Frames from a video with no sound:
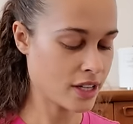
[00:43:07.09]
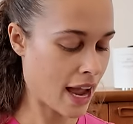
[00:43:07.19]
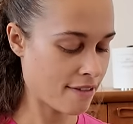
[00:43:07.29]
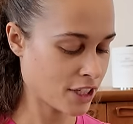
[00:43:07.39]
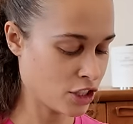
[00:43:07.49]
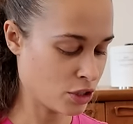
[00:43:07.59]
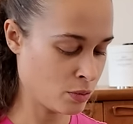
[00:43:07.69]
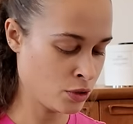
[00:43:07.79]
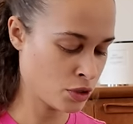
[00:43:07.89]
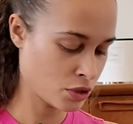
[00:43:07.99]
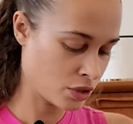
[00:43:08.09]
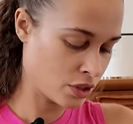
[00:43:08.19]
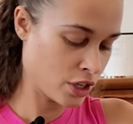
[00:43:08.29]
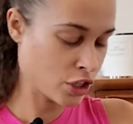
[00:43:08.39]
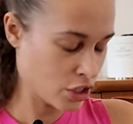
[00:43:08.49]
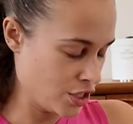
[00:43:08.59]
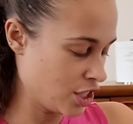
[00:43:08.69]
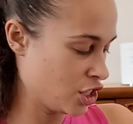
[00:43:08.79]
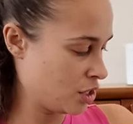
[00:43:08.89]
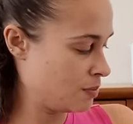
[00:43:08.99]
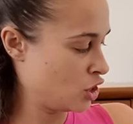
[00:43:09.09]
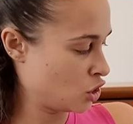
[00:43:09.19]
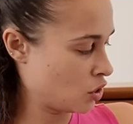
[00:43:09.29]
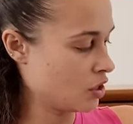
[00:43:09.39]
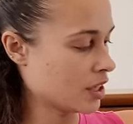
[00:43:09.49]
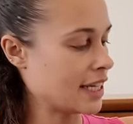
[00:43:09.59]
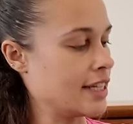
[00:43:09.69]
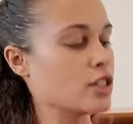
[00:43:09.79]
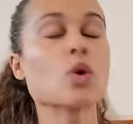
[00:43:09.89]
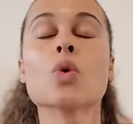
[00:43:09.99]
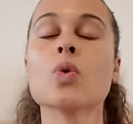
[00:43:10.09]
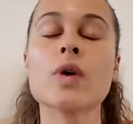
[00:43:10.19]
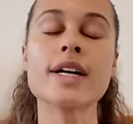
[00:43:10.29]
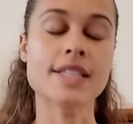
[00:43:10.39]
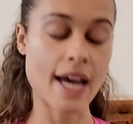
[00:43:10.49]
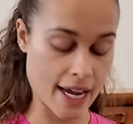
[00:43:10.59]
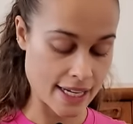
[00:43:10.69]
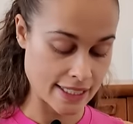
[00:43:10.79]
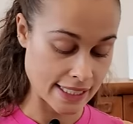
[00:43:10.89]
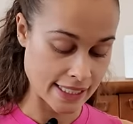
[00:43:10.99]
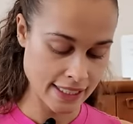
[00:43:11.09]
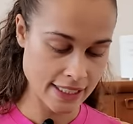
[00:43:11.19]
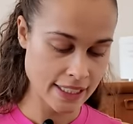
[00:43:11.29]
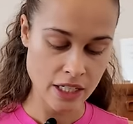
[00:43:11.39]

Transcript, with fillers: Having a gym sock, a good gym sock is always handy.